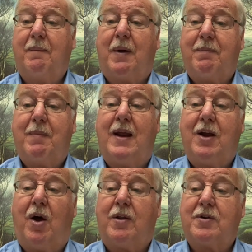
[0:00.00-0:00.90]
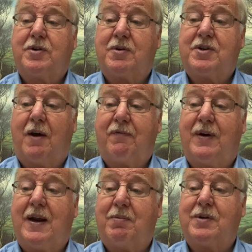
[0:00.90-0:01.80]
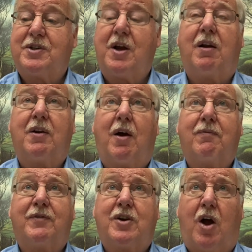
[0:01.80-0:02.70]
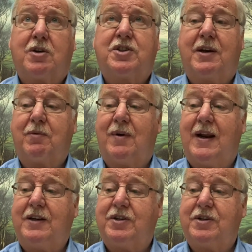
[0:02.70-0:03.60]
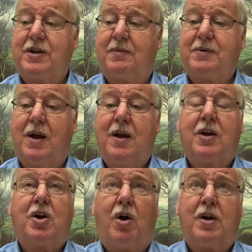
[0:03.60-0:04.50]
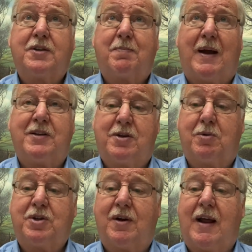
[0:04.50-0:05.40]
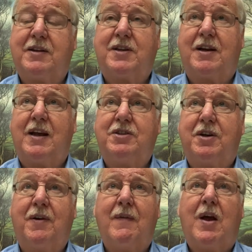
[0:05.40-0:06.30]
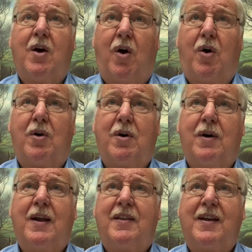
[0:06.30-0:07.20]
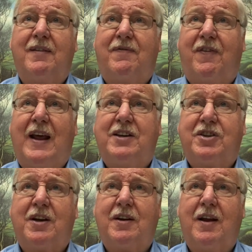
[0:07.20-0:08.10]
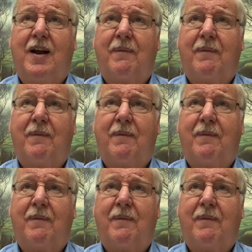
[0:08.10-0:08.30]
But many others are suffering a result of toxic relationships caused by social isolation or the inflation